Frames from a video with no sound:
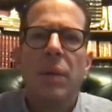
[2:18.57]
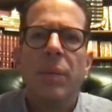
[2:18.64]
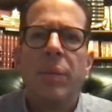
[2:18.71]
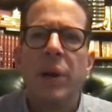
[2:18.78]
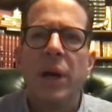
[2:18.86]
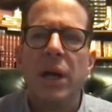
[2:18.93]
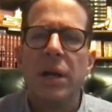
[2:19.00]

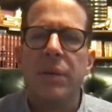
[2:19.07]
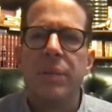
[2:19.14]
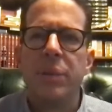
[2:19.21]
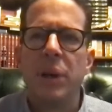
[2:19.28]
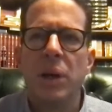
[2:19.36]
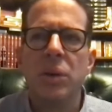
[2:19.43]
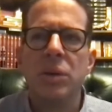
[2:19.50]
But
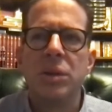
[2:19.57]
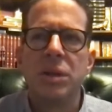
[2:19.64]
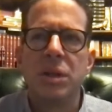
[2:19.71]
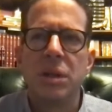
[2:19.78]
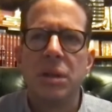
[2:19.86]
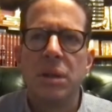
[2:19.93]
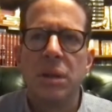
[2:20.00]

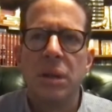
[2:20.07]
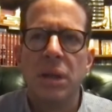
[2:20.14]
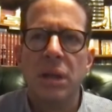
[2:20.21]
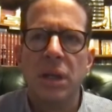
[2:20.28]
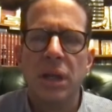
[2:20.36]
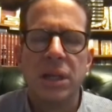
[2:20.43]
post the